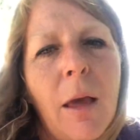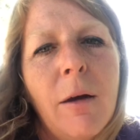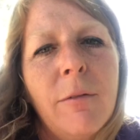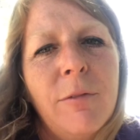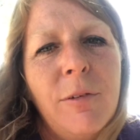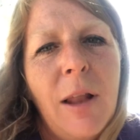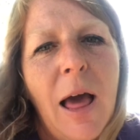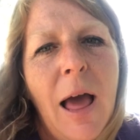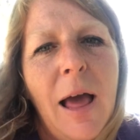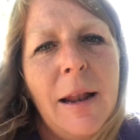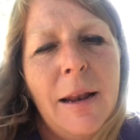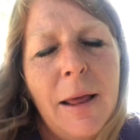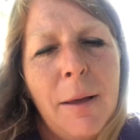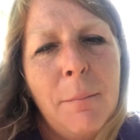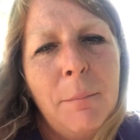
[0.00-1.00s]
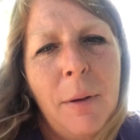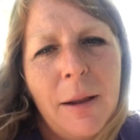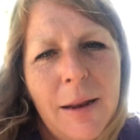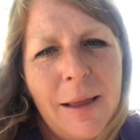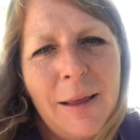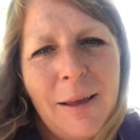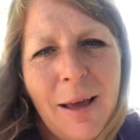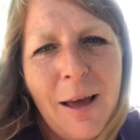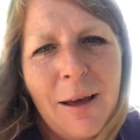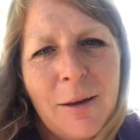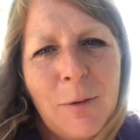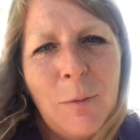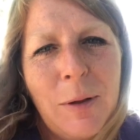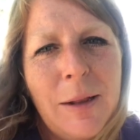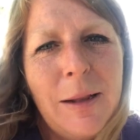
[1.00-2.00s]
Vlad and Buddy
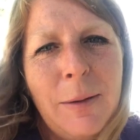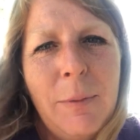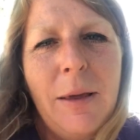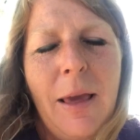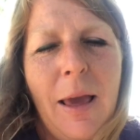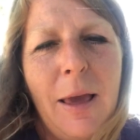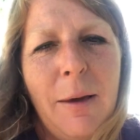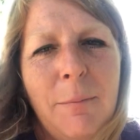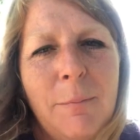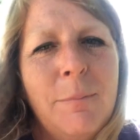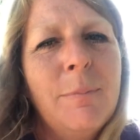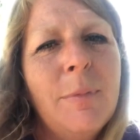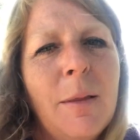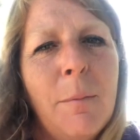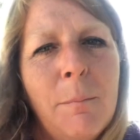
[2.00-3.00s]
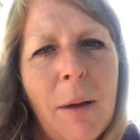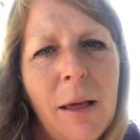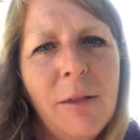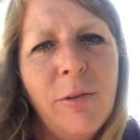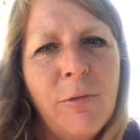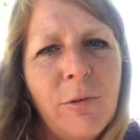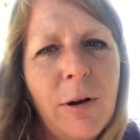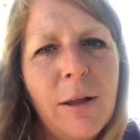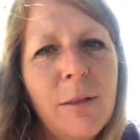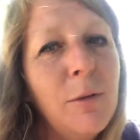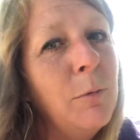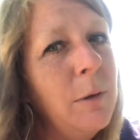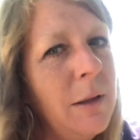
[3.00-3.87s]
quickly became best friends.